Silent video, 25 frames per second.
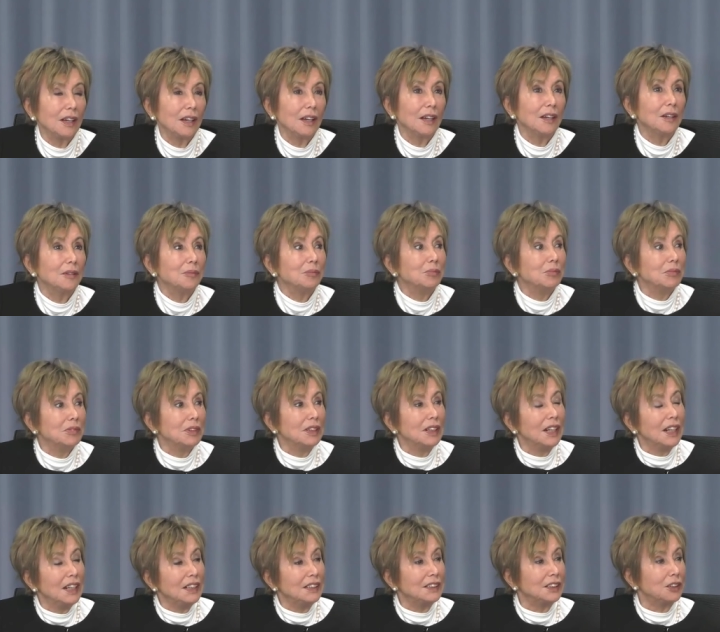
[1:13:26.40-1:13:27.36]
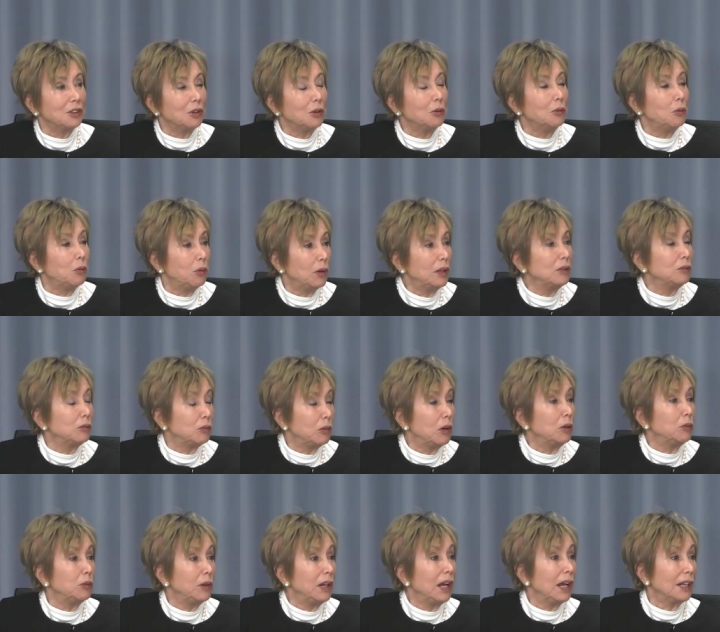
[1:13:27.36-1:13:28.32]
uh, later on when,
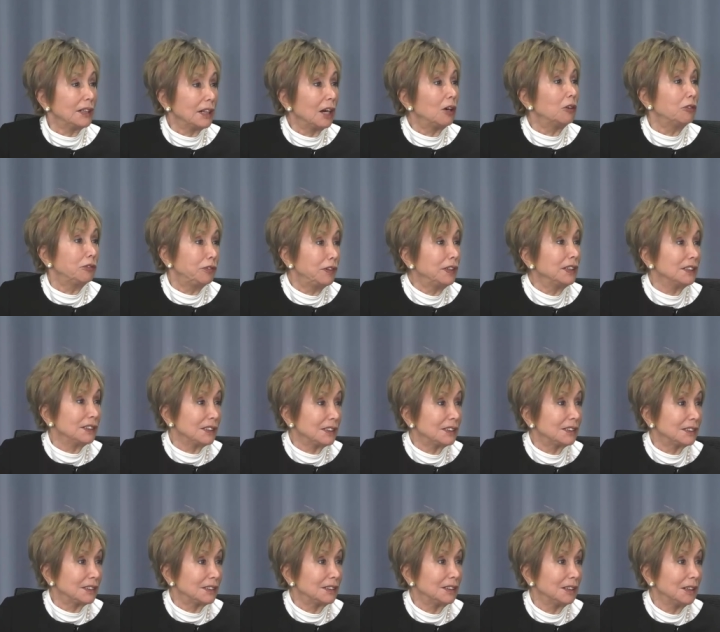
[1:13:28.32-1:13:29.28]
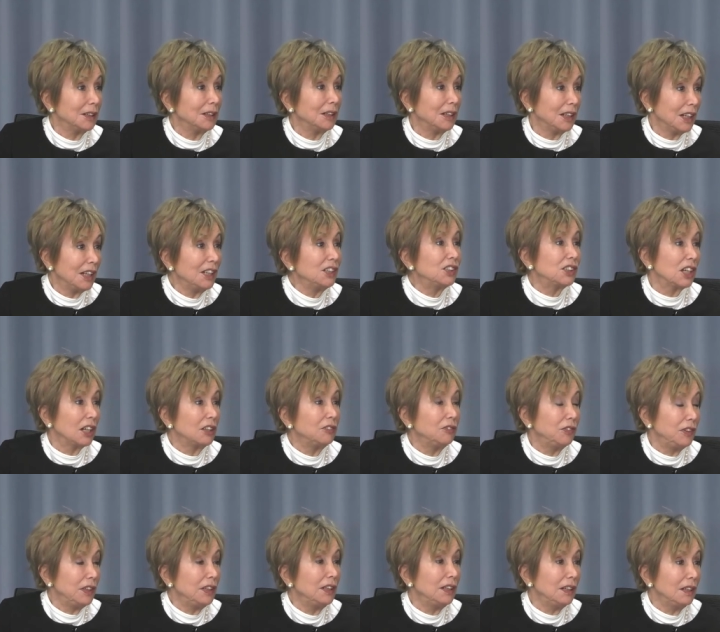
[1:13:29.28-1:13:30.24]
when we had our first
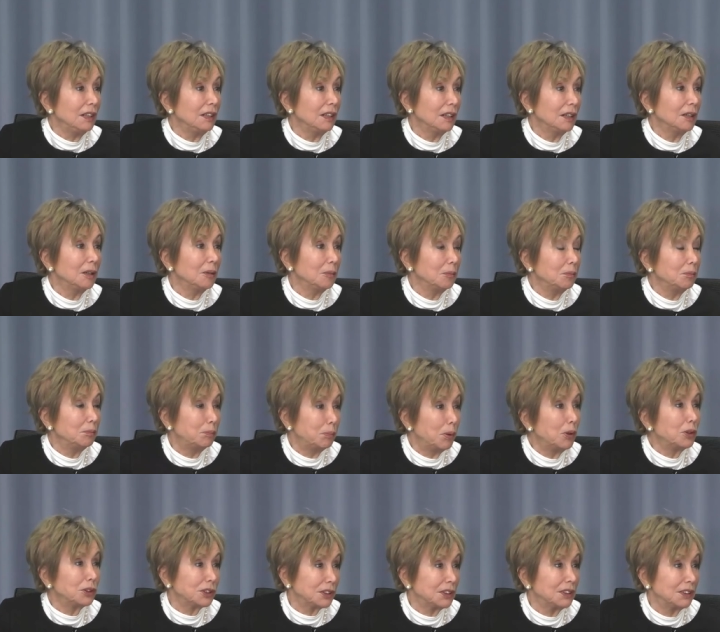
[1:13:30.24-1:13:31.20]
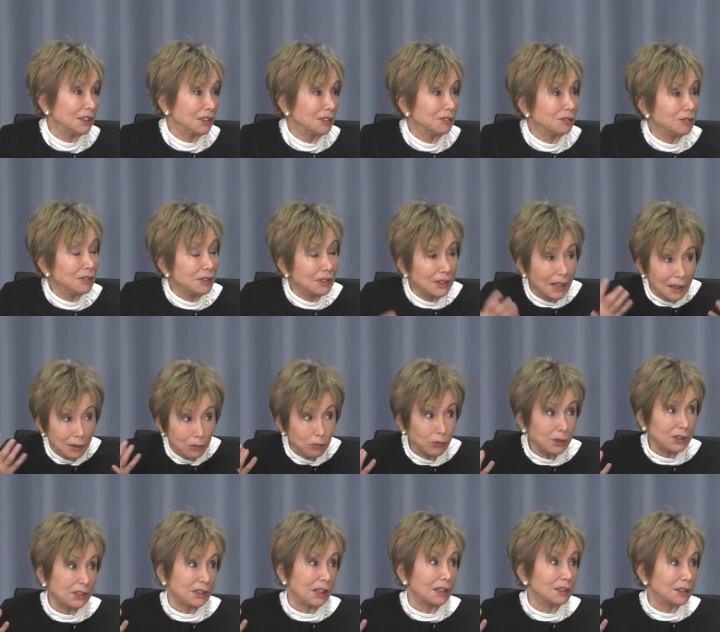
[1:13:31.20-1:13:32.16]
HIV positive.
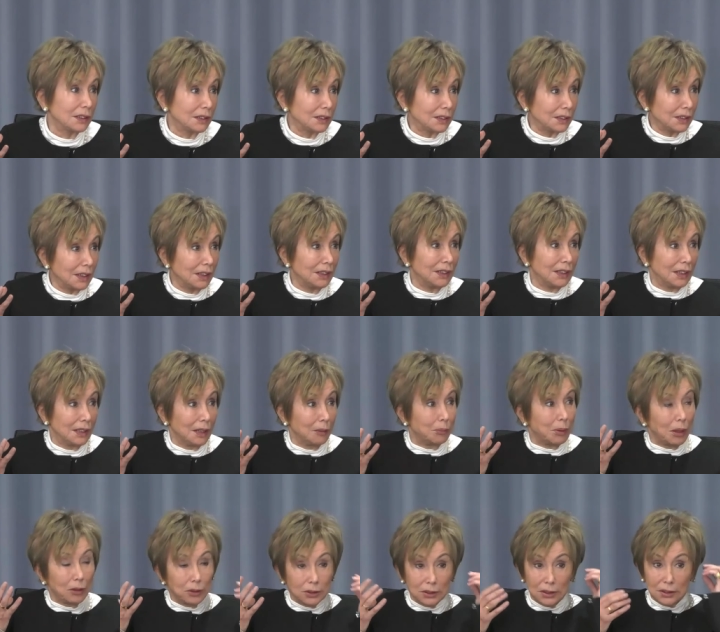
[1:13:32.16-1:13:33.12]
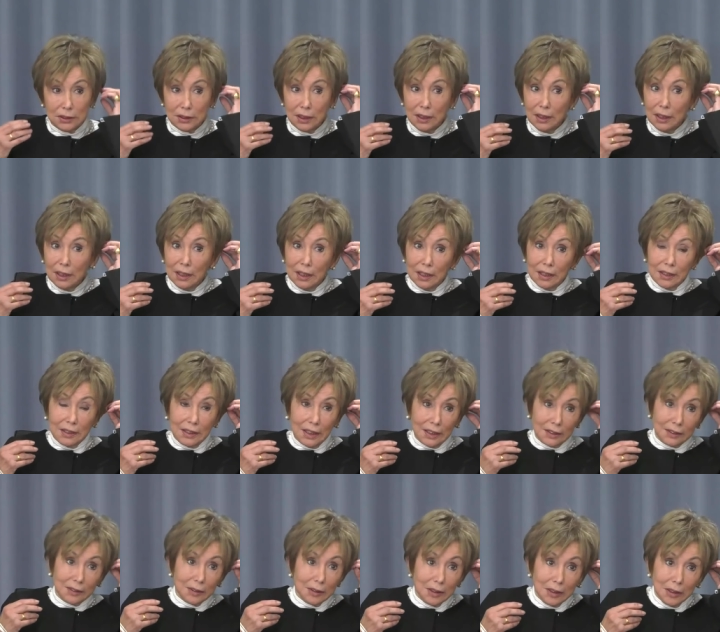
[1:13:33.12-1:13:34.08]
Then we started thinking about it
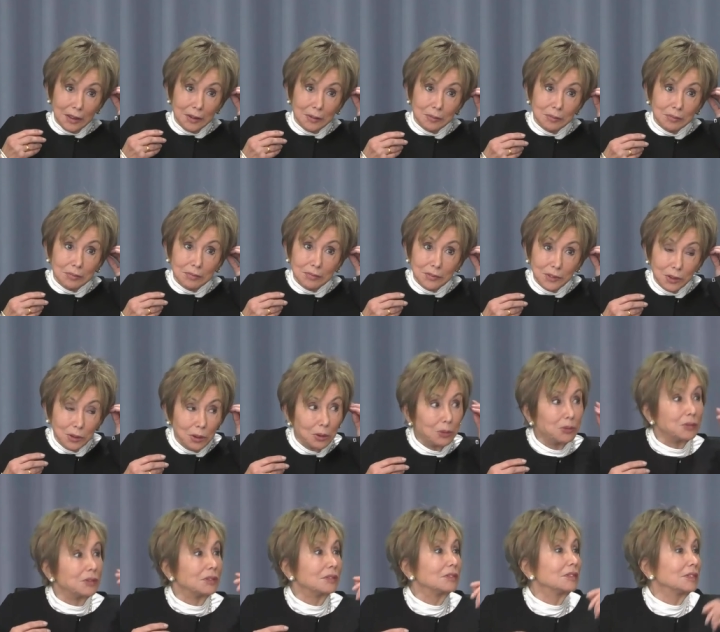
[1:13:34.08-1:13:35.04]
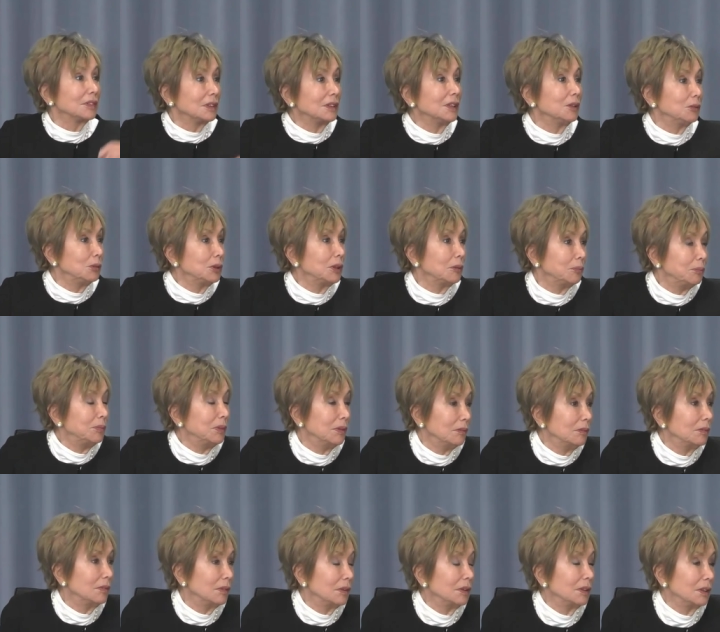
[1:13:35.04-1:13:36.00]
that you know, they would have,
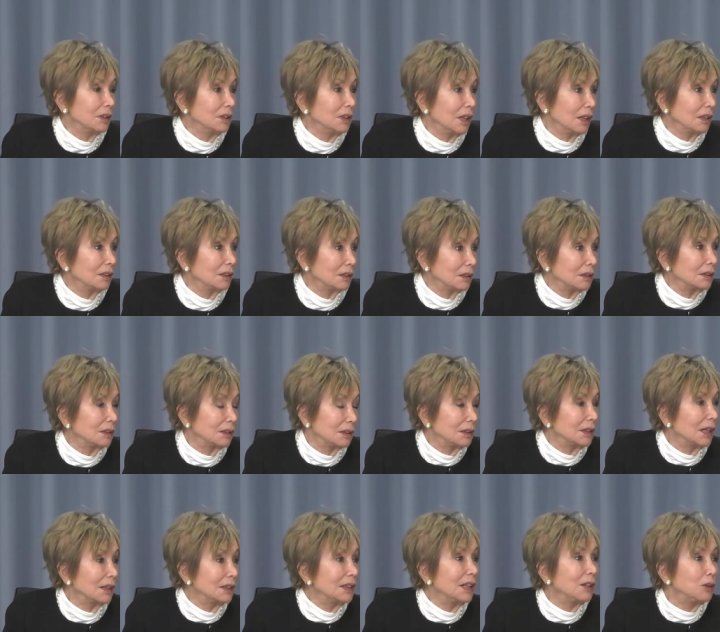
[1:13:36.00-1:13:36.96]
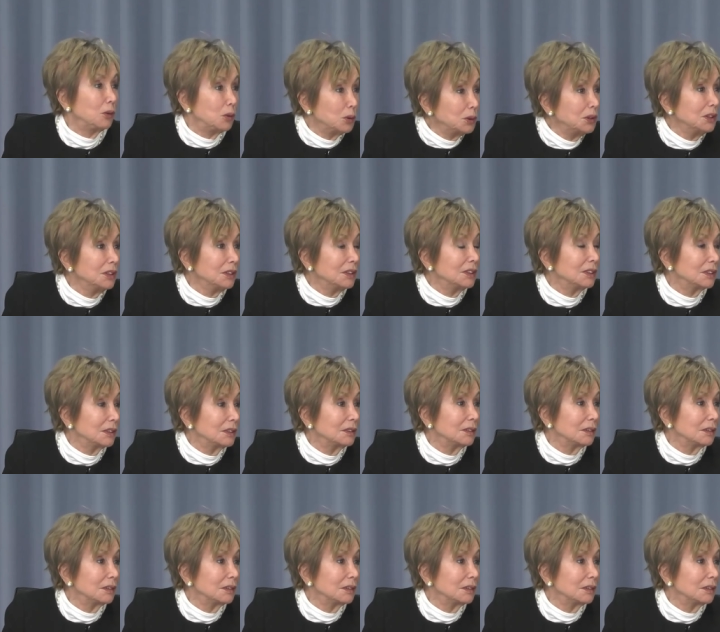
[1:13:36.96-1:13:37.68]
yeah, that they couldn't